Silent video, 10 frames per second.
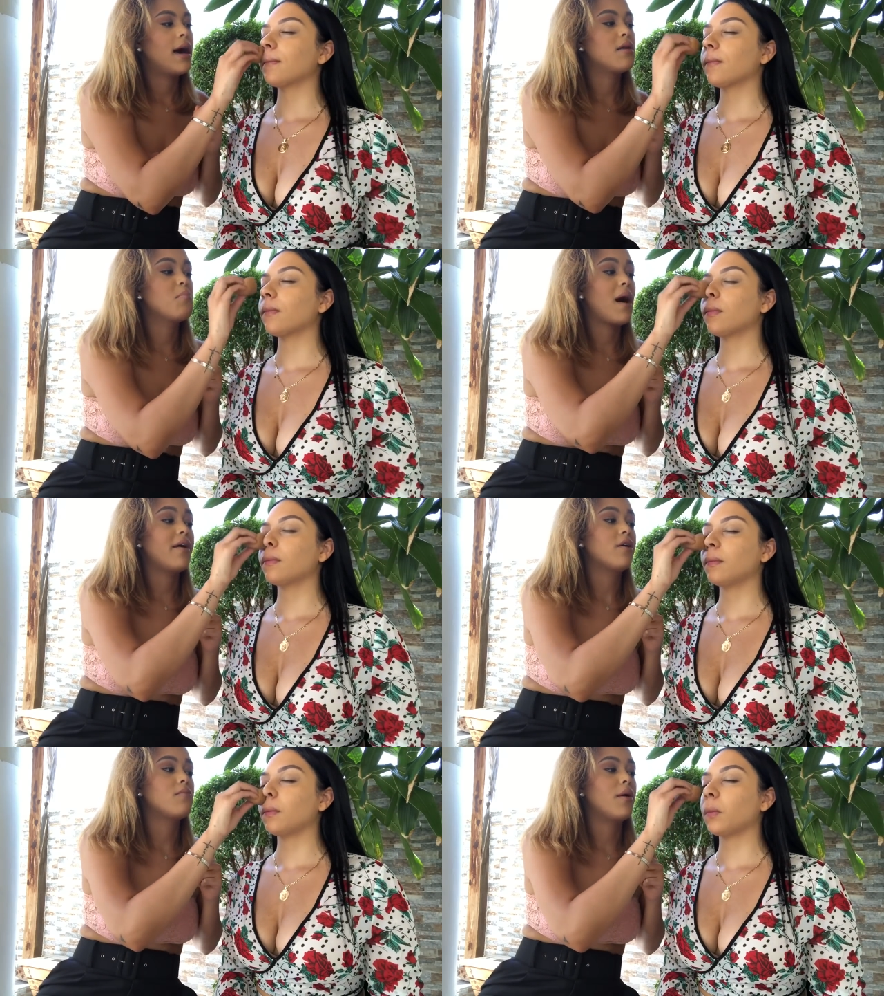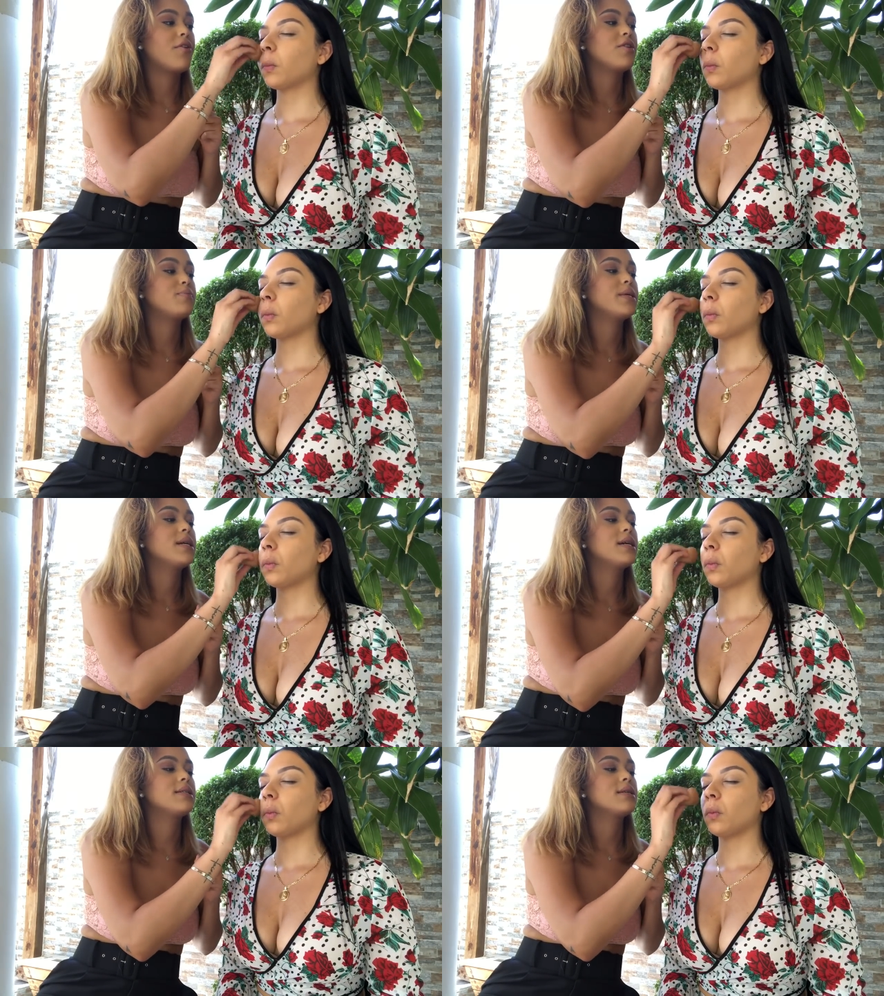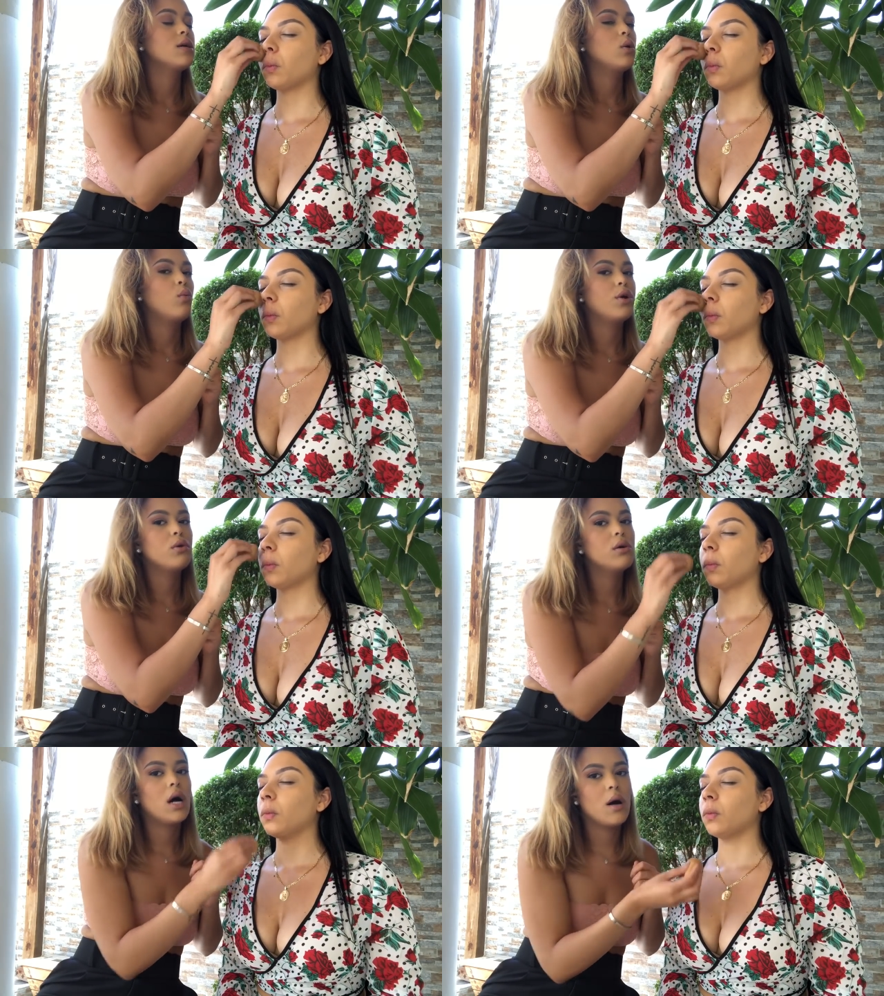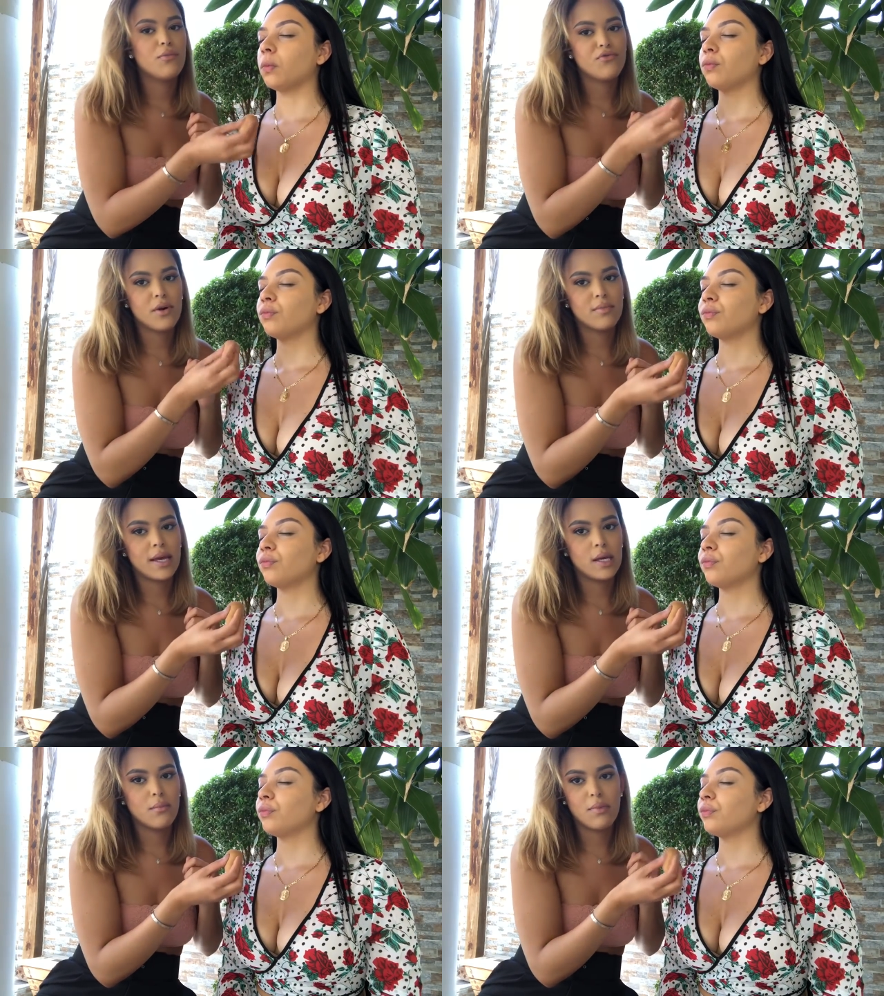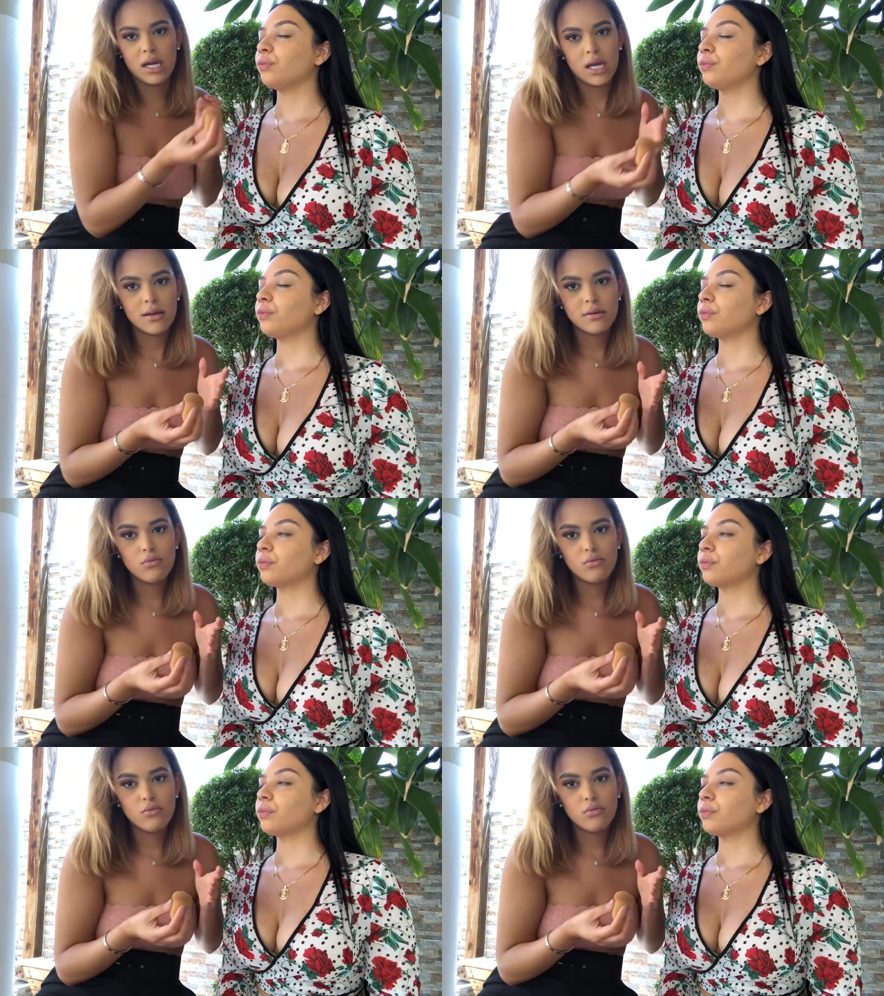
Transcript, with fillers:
Speaker 1: admire our mother is because we don't come from like money.